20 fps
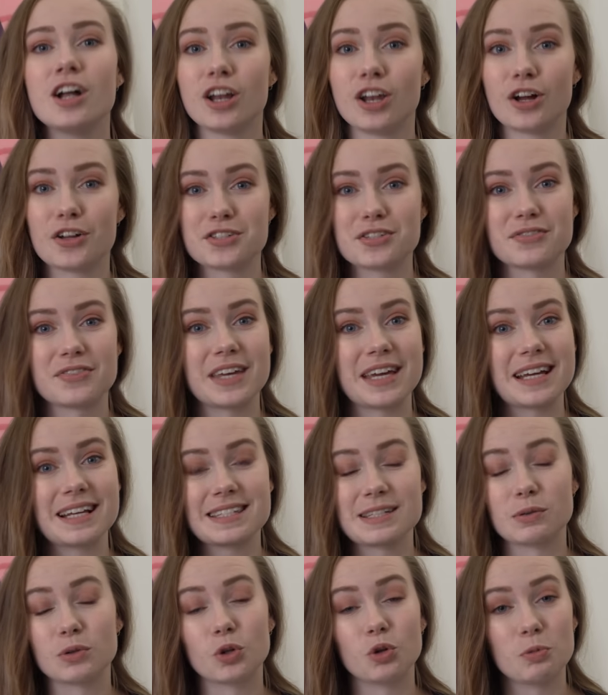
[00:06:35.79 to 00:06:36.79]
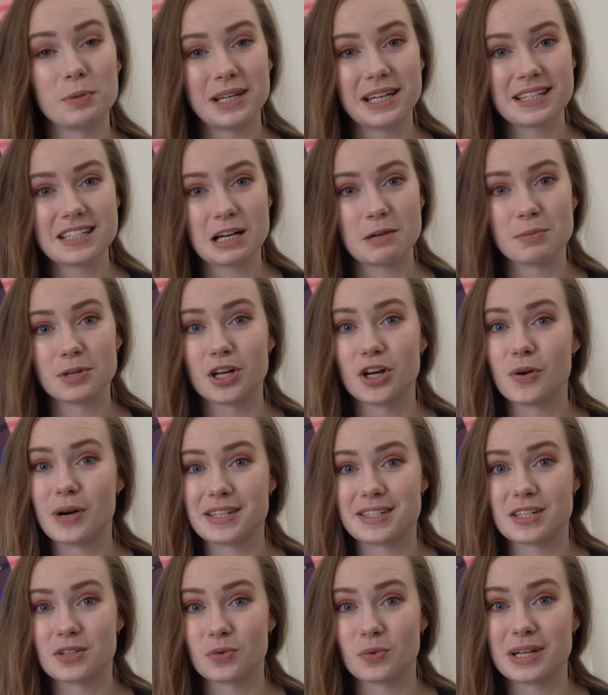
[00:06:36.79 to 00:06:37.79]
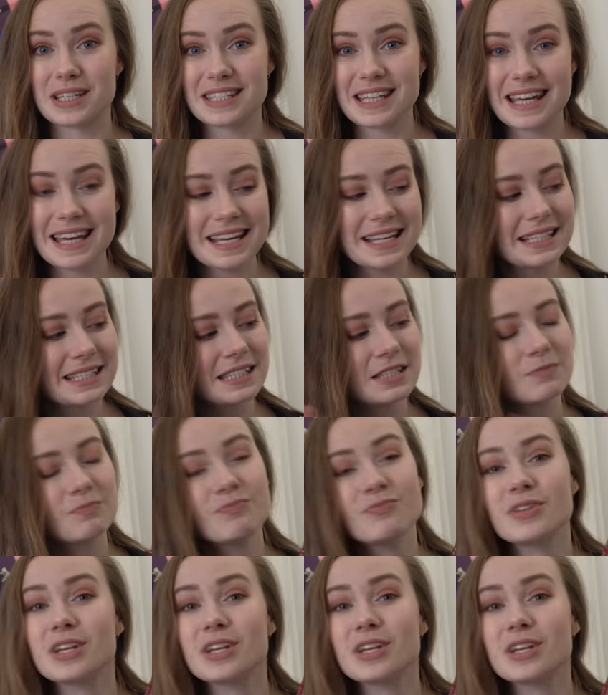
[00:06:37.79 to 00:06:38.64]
Lots of things. It will all be linked down below, as it always is.